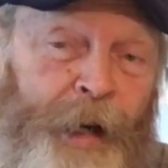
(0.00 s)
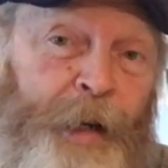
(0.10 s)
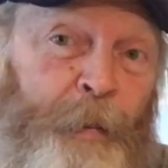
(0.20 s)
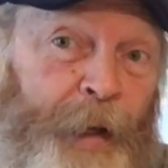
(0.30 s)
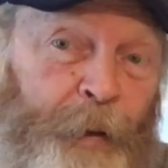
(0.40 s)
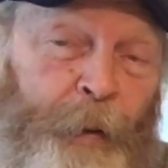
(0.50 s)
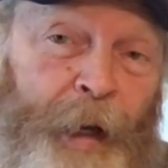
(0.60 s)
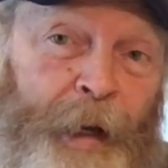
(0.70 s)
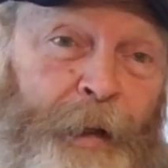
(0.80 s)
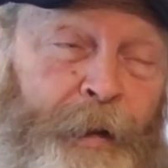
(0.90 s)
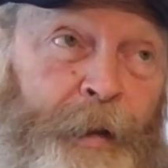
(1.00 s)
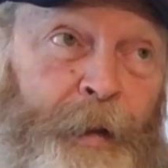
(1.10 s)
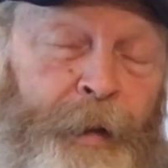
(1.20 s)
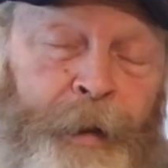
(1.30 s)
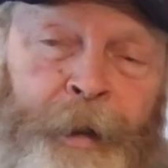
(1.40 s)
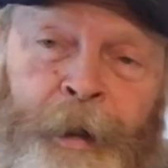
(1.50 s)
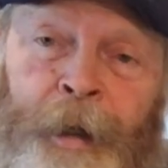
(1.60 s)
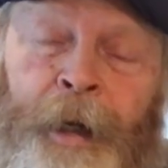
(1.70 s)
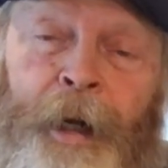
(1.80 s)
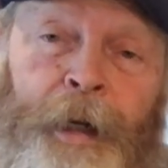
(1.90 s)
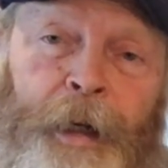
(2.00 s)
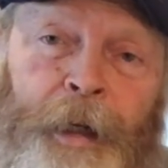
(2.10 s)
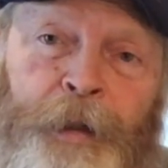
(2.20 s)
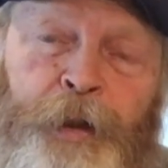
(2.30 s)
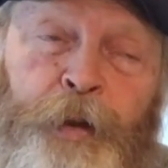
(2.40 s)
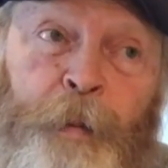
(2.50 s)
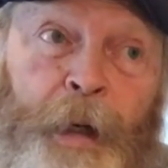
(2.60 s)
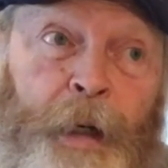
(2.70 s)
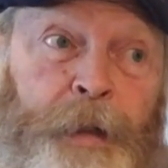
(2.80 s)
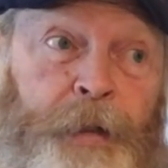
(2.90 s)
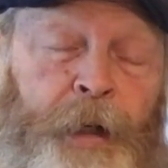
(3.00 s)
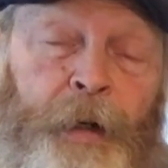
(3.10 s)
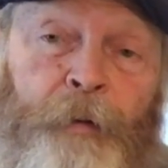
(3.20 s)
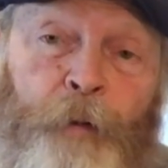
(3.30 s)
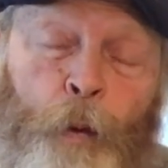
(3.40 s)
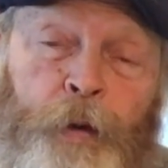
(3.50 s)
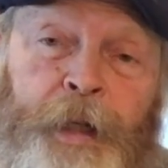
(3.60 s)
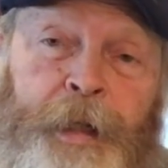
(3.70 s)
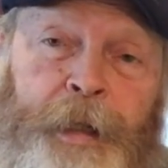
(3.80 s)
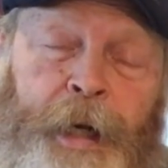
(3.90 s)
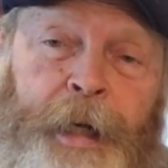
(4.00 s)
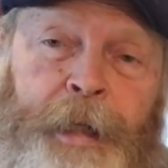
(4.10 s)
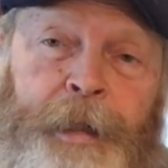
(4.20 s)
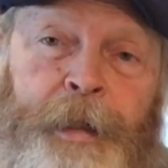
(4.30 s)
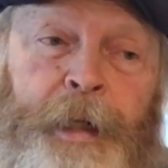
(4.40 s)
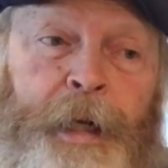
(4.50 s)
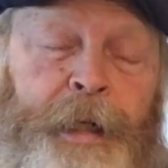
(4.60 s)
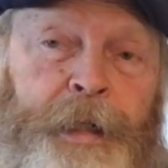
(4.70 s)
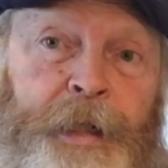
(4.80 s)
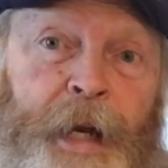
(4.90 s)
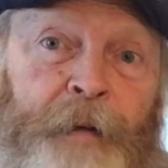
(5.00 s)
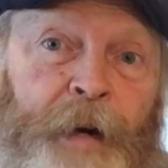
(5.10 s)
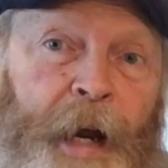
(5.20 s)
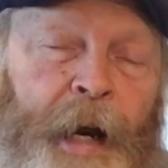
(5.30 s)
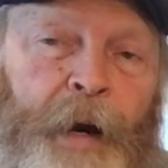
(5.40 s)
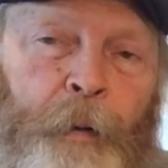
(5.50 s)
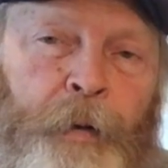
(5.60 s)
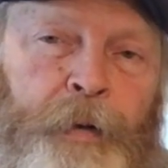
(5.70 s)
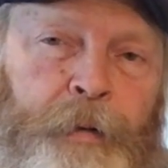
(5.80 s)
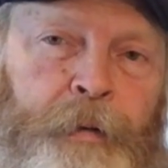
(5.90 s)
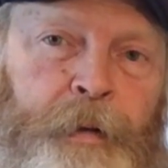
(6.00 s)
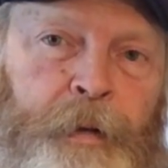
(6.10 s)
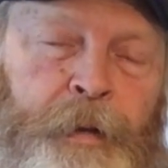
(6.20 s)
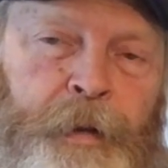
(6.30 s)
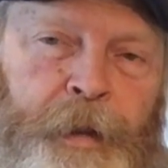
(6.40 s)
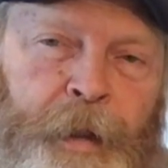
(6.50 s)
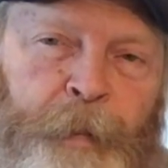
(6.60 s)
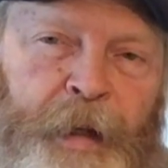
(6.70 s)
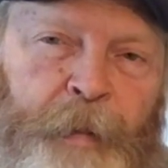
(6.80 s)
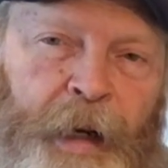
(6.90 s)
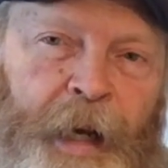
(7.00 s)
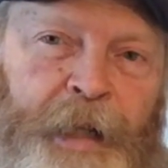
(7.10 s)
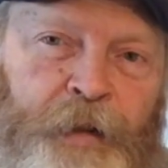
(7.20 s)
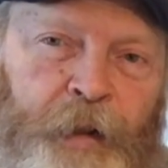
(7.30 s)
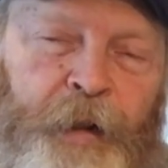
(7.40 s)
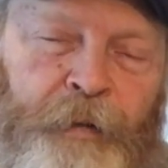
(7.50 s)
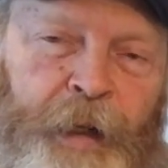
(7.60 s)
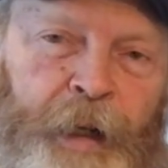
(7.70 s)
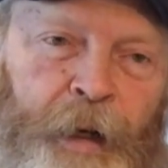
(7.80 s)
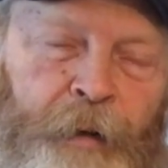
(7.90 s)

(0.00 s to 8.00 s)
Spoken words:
been a while. 2 months, 14 days, and 7 hours since I made my last cooking video.